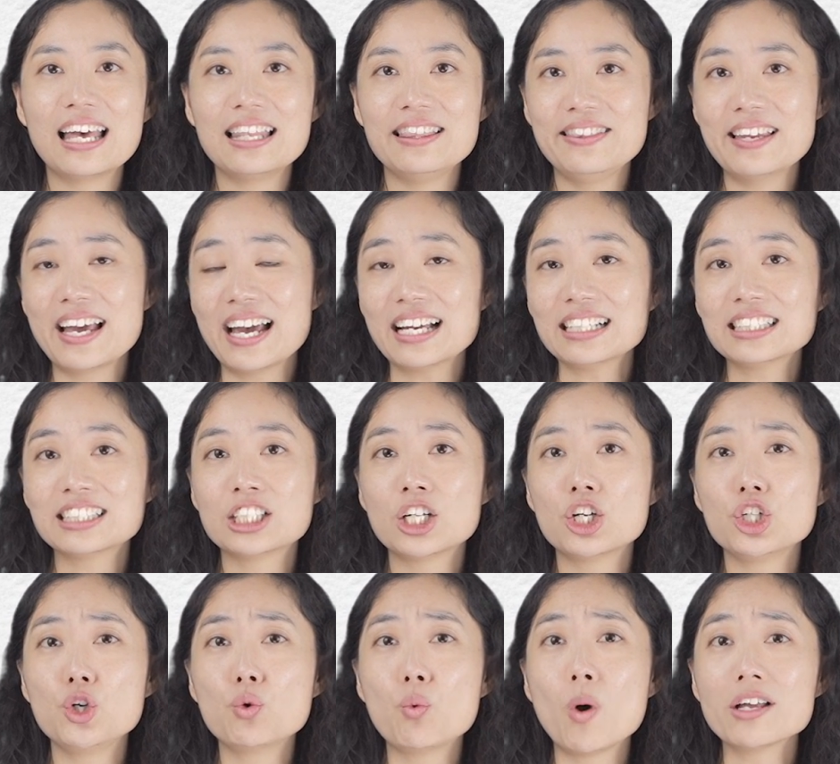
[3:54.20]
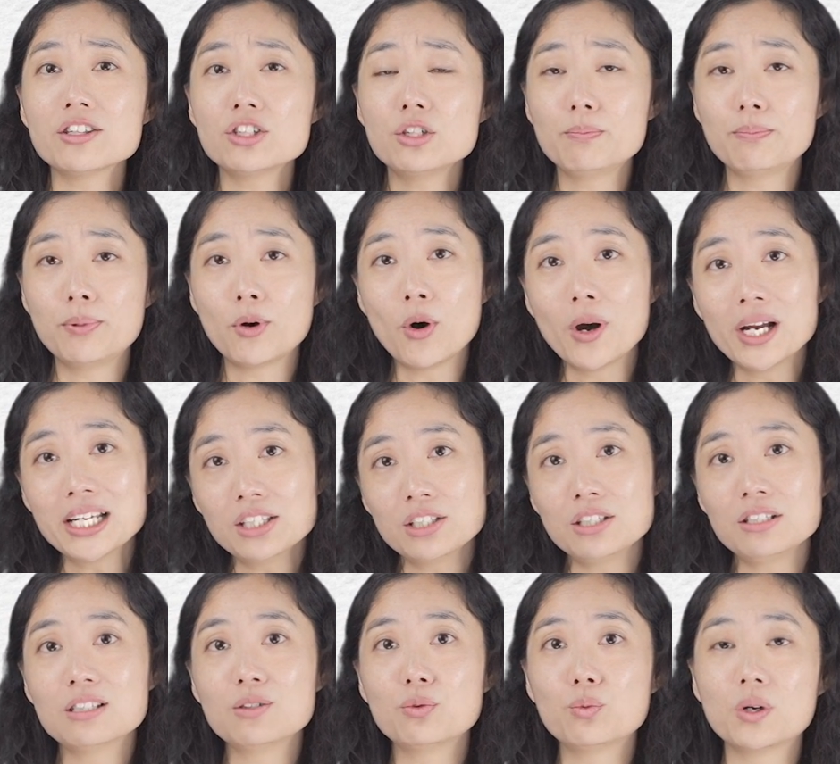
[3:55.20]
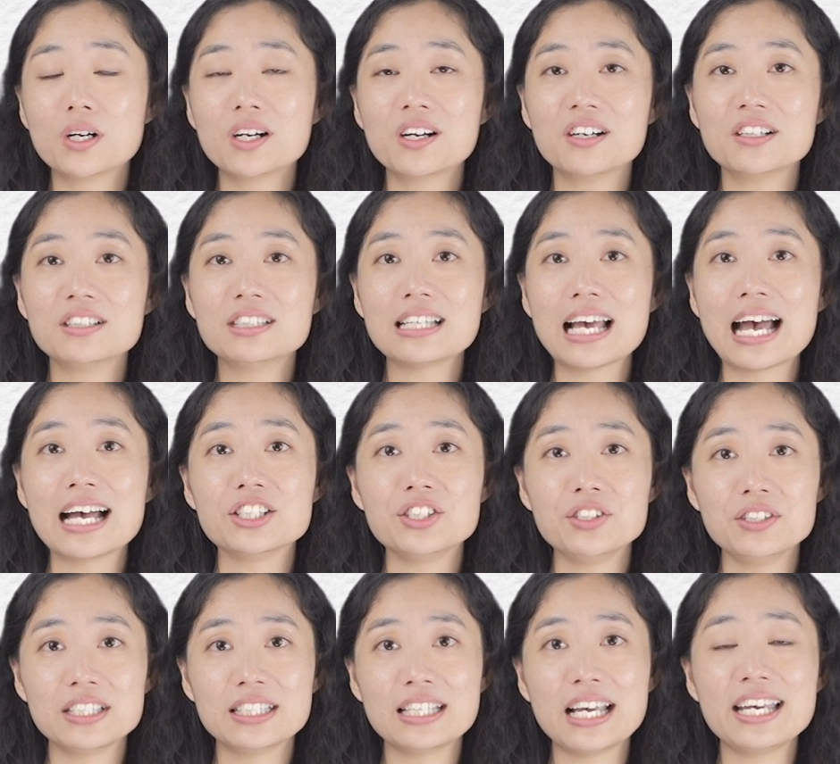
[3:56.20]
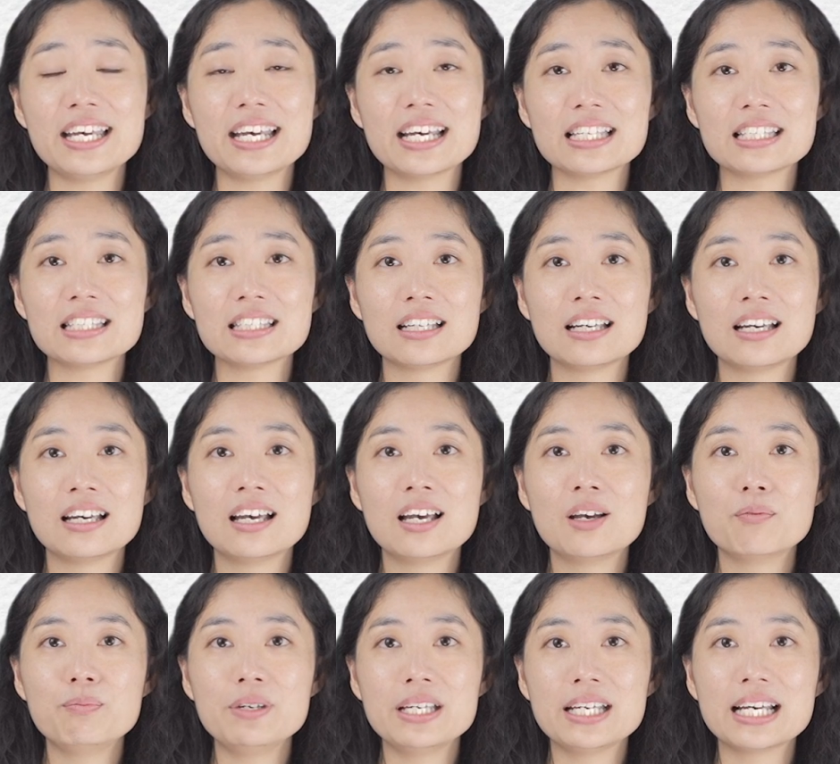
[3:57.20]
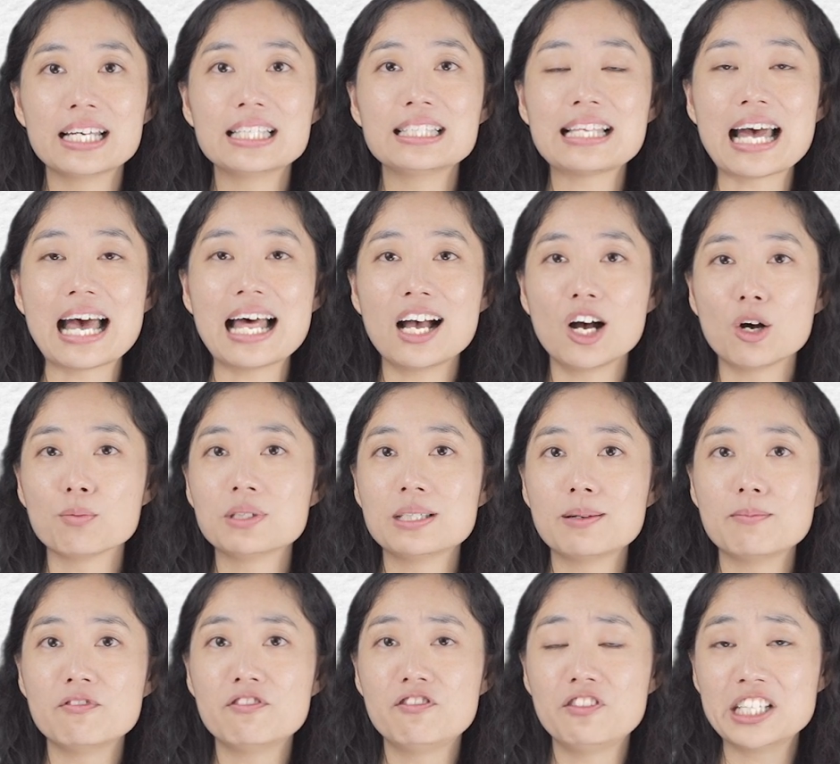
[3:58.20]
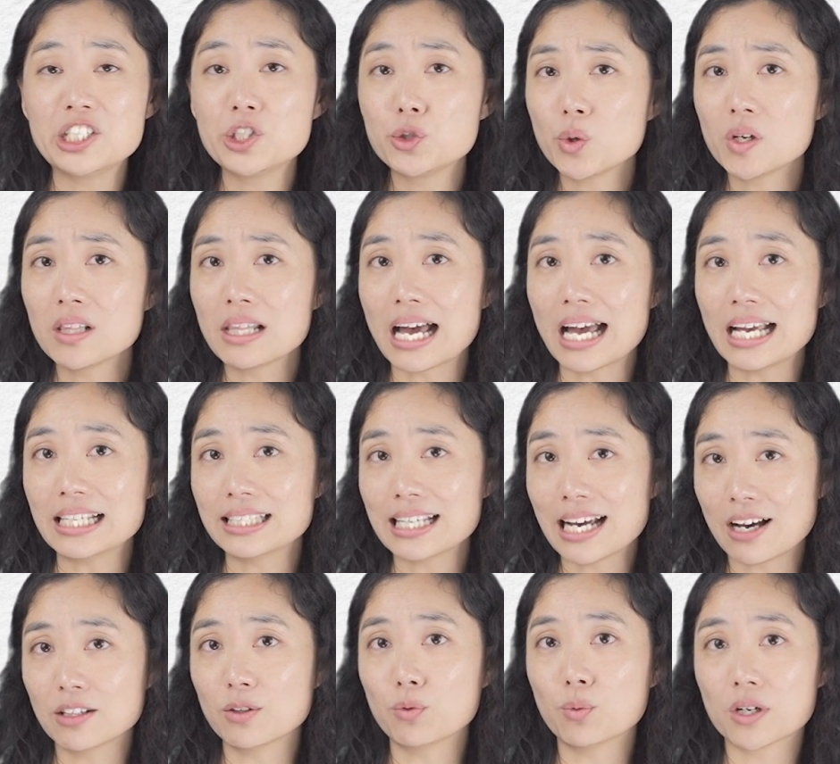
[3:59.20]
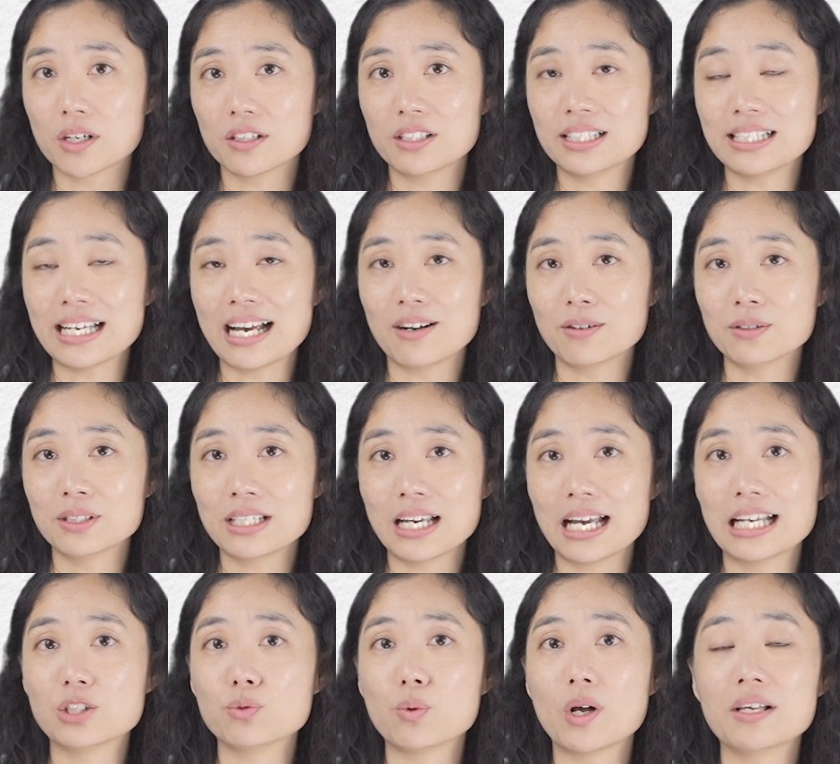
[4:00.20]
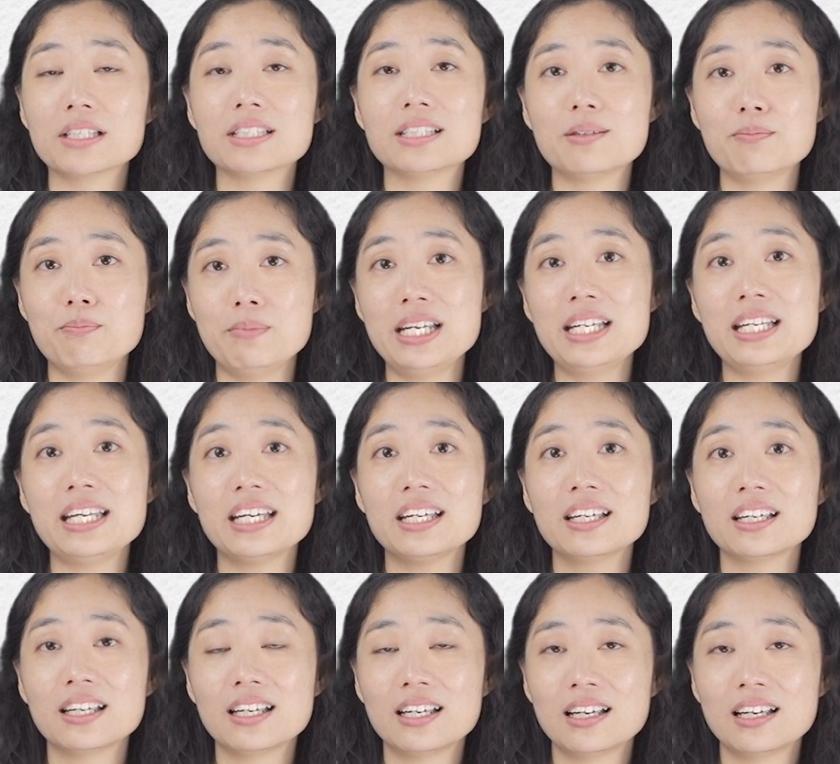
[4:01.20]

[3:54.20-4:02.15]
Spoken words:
Next, you want to point to the words as you say it, because that helps them visualize how the word sounds as well as the meaning.